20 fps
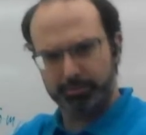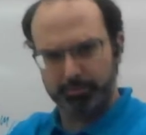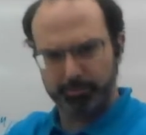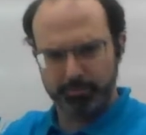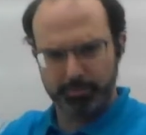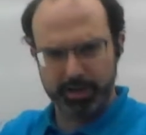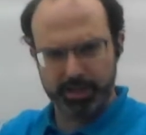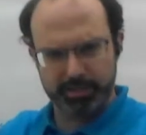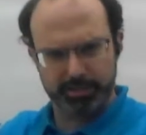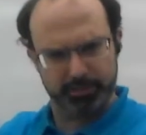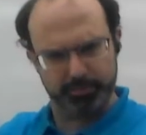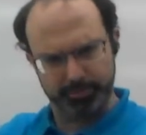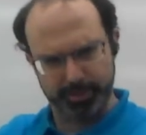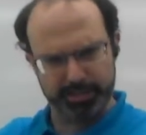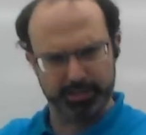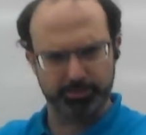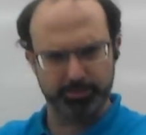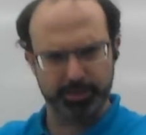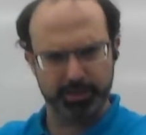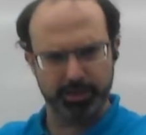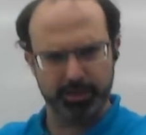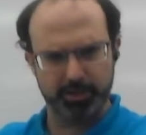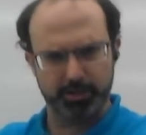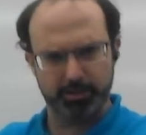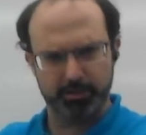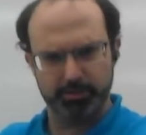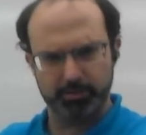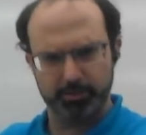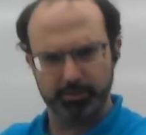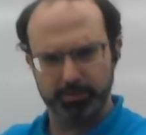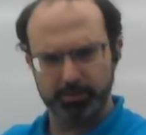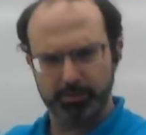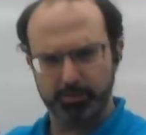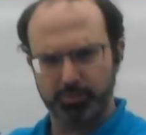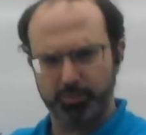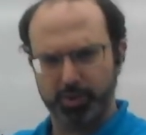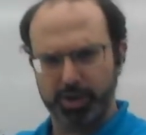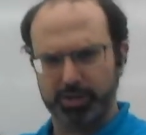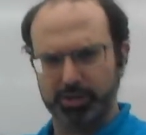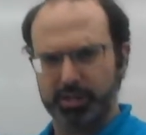my displacement here?
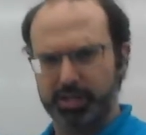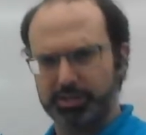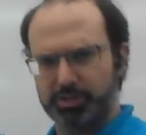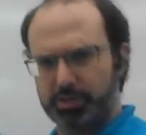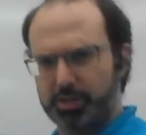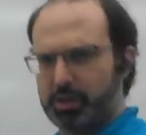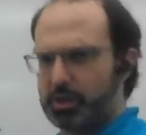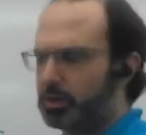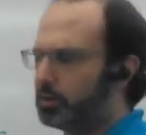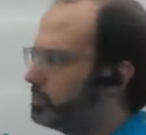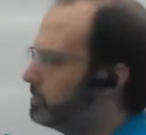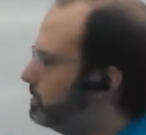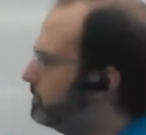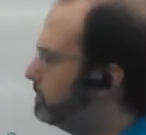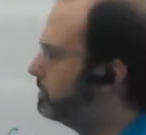Where did I start?